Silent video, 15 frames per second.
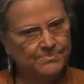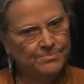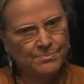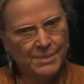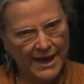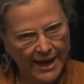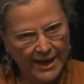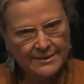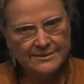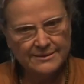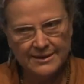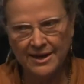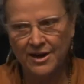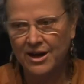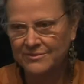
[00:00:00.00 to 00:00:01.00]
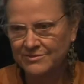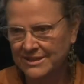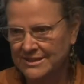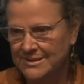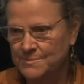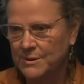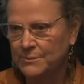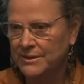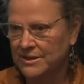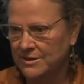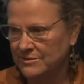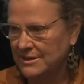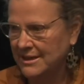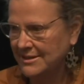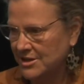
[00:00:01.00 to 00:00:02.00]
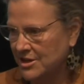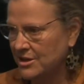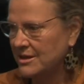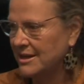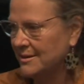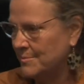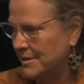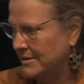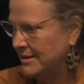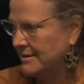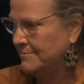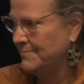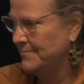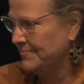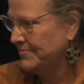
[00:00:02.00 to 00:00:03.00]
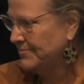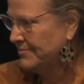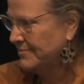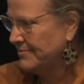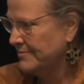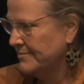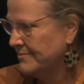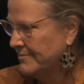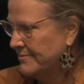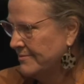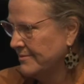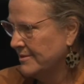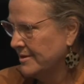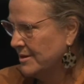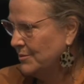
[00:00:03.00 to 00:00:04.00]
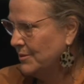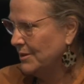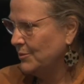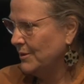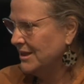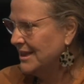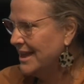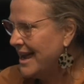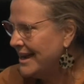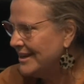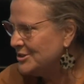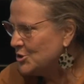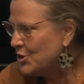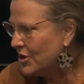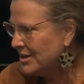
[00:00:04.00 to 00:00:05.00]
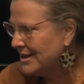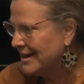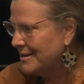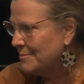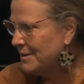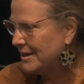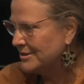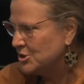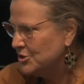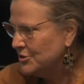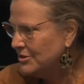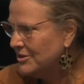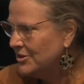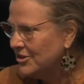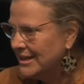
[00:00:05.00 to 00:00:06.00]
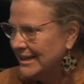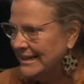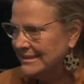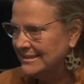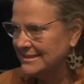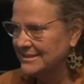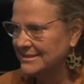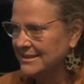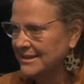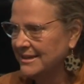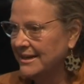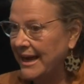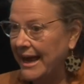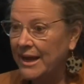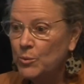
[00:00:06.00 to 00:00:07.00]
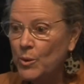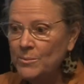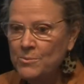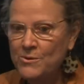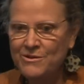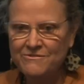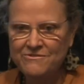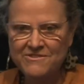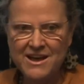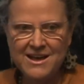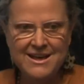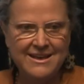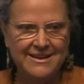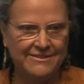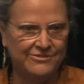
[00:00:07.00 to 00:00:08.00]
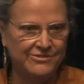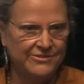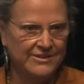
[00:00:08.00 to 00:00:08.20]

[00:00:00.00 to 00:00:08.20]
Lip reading: patently obvious, but we don't like talking about it. We like talking about 2 degrees and 1.5,